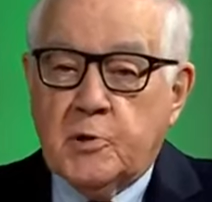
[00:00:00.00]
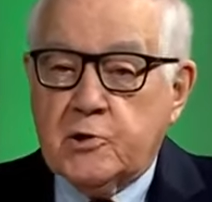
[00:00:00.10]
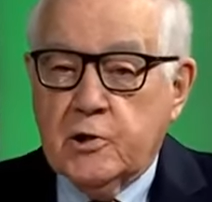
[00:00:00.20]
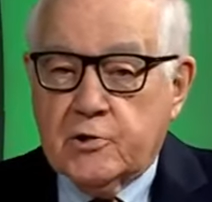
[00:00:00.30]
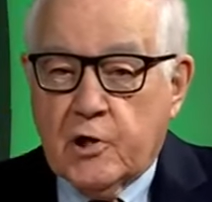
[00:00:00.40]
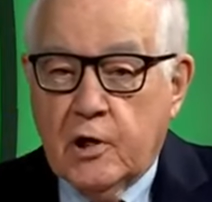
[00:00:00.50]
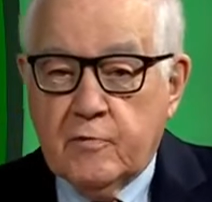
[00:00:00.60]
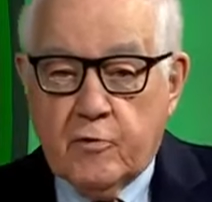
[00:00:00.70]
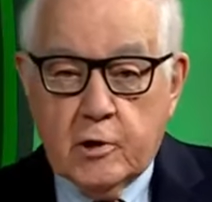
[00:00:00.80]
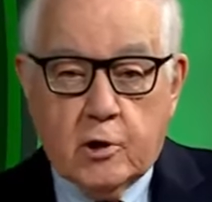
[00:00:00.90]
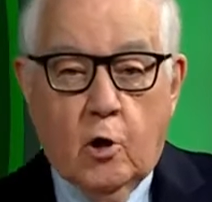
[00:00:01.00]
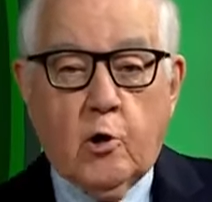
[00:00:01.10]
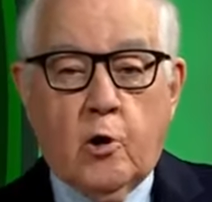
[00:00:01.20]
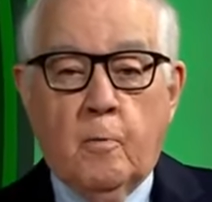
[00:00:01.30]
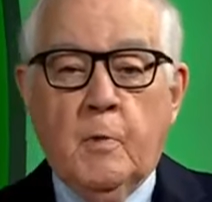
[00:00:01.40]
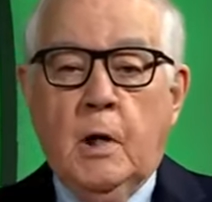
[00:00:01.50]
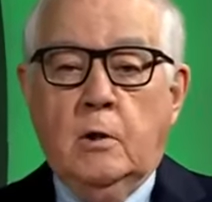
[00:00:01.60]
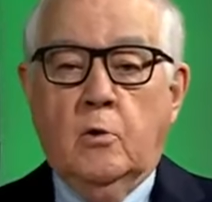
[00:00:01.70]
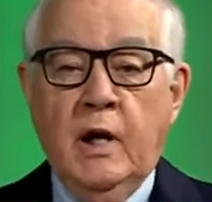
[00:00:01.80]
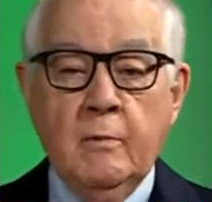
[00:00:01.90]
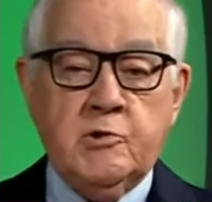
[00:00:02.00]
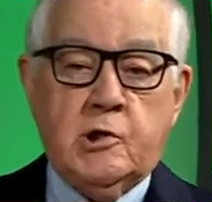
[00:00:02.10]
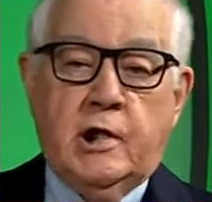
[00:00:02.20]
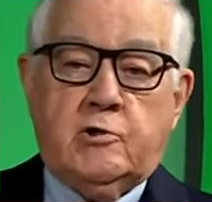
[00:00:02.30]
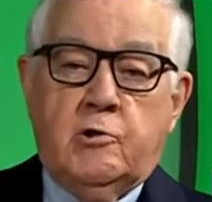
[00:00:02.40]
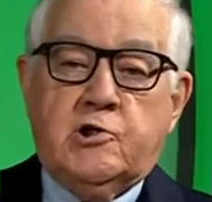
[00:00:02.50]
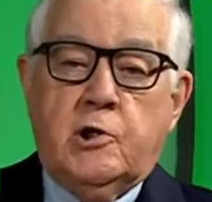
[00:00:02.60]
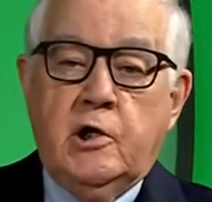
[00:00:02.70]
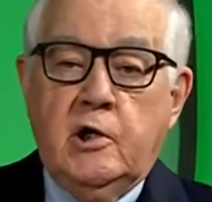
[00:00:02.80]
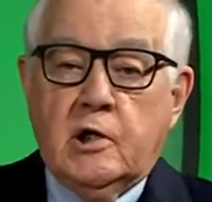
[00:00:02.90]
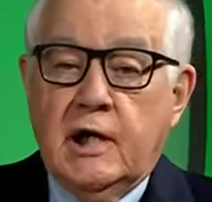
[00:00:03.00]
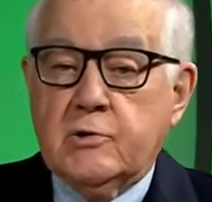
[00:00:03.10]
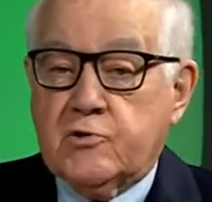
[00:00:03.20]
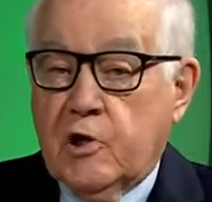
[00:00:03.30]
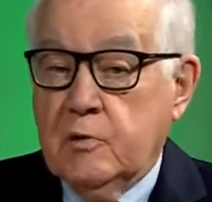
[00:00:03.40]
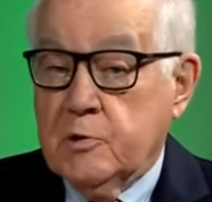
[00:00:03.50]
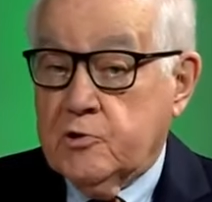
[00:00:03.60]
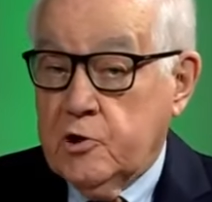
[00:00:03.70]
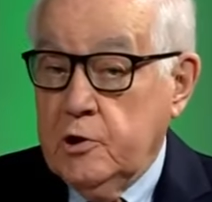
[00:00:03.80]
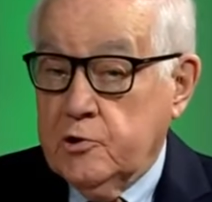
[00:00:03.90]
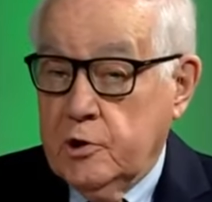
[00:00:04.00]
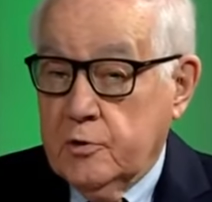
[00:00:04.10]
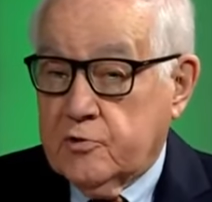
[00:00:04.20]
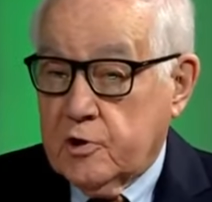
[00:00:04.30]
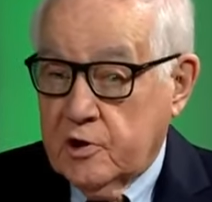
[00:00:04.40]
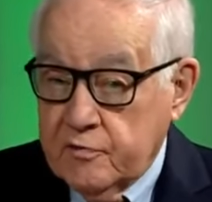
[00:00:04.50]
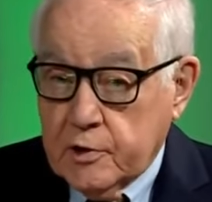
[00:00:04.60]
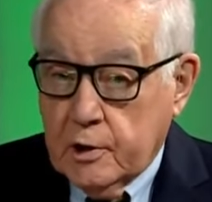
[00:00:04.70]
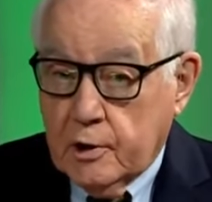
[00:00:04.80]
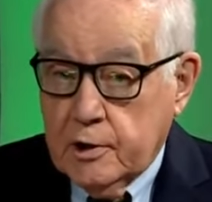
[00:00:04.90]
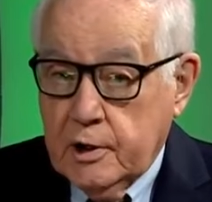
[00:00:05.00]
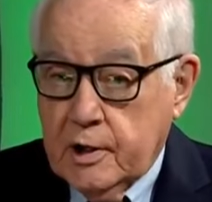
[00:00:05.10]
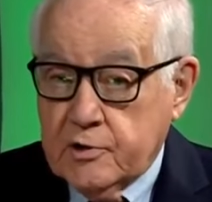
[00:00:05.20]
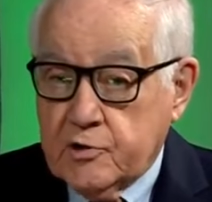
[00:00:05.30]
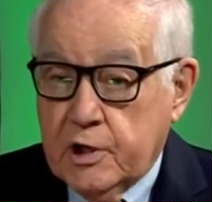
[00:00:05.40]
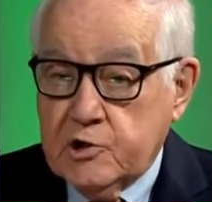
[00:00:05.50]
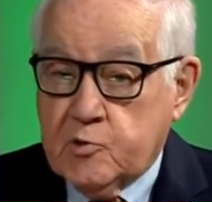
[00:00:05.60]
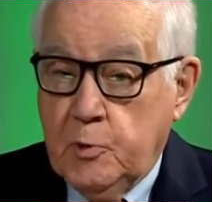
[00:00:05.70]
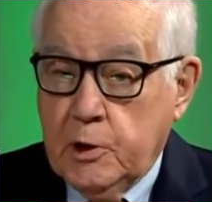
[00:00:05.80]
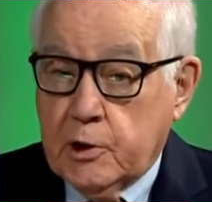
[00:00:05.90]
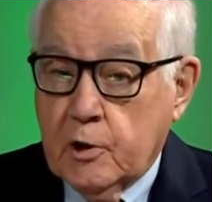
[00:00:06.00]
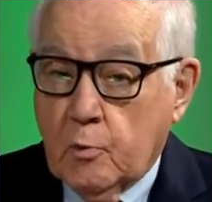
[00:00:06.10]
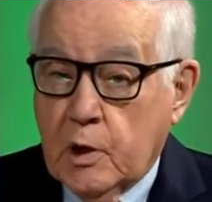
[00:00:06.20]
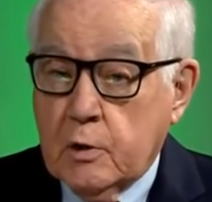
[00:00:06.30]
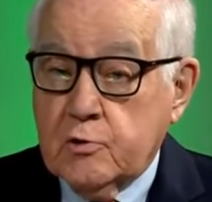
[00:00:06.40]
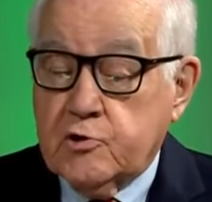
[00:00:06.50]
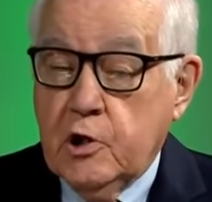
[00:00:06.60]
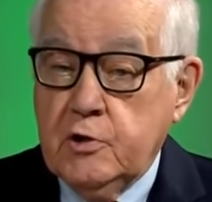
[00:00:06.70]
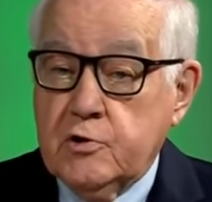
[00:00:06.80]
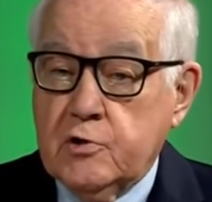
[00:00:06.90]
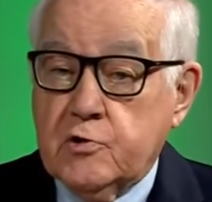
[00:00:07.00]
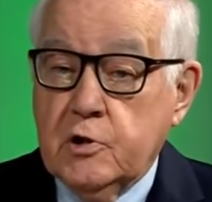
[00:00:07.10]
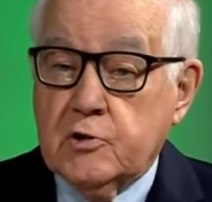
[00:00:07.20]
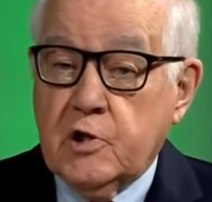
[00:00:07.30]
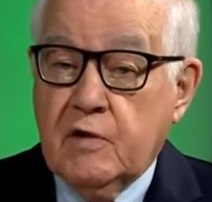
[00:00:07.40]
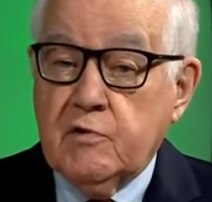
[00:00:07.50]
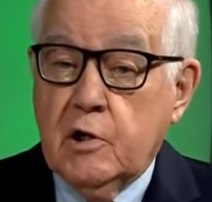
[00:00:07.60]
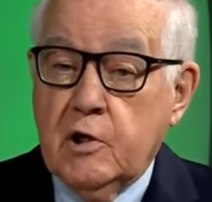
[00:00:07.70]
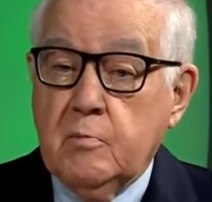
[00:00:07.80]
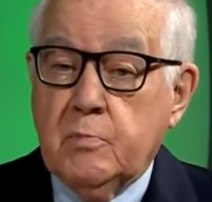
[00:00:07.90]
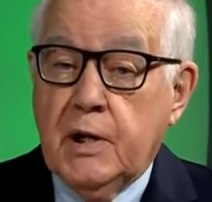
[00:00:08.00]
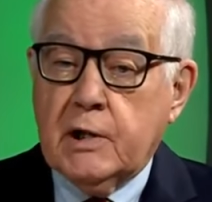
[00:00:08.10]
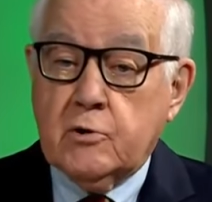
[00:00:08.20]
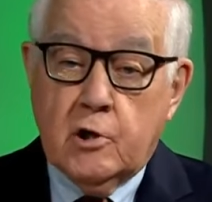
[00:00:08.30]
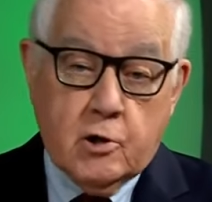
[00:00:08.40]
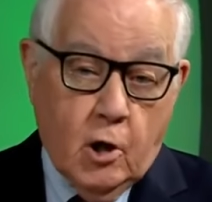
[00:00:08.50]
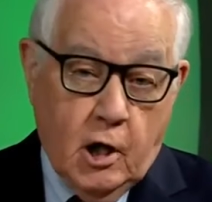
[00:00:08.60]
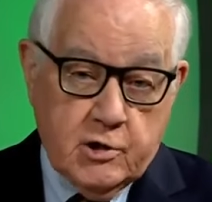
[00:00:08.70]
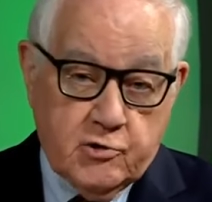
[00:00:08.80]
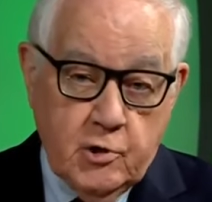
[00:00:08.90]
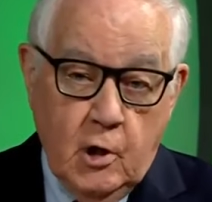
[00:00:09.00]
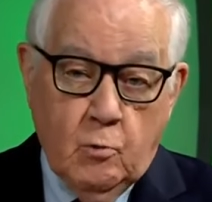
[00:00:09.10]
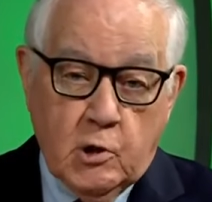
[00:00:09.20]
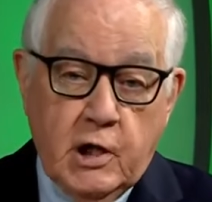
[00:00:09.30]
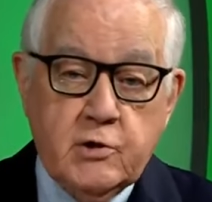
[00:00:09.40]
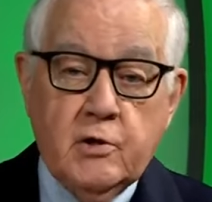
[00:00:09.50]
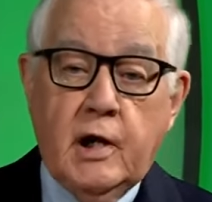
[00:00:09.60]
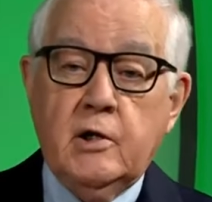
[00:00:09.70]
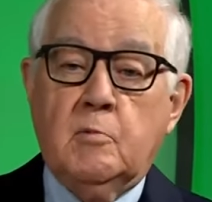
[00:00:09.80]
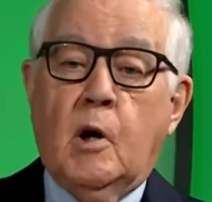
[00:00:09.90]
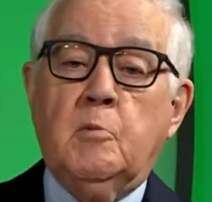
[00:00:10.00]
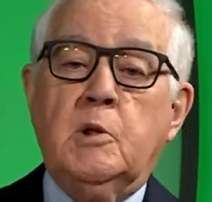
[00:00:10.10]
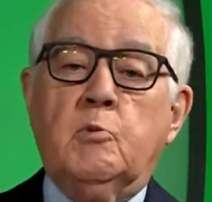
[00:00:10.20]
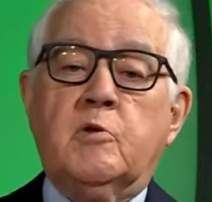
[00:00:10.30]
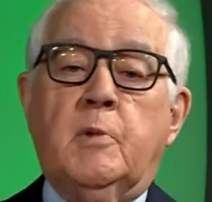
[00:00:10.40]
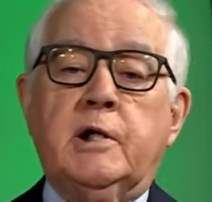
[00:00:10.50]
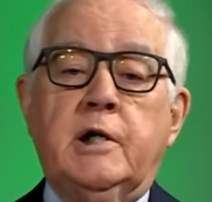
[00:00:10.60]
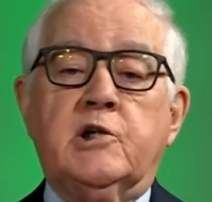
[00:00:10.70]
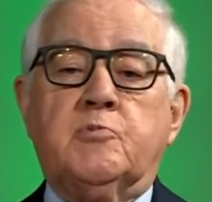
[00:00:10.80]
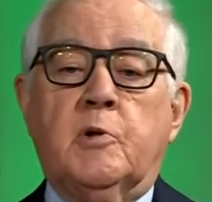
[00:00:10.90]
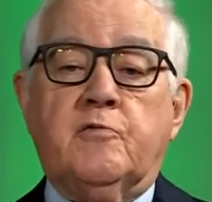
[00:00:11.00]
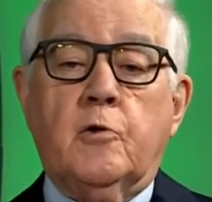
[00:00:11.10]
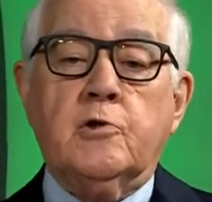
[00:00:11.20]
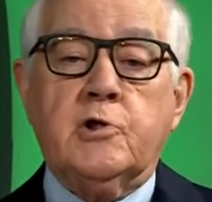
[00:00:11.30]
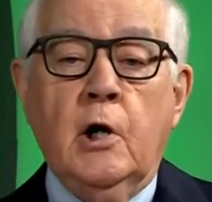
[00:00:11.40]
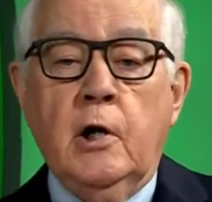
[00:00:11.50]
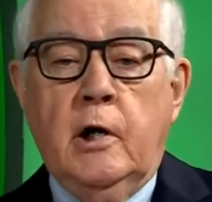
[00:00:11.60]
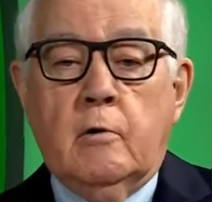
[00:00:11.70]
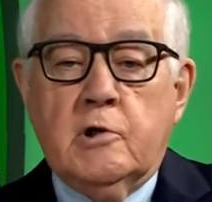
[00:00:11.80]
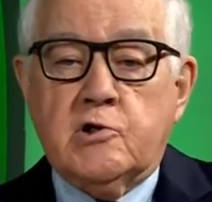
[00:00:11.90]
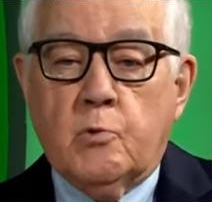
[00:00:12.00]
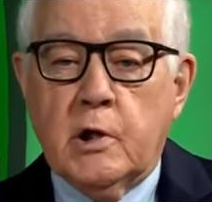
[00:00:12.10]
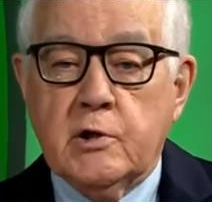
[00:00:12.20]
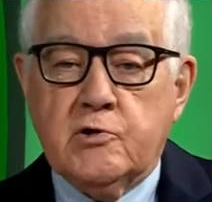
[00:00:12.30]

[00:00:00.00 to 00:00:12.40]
Business. I'm Fred Kocher. New Hampshire's electricity landscape is changing significantly as I speak, and one of those changes is having an impact on cost. We'll get to that in a moment with my guest, but first, here is what is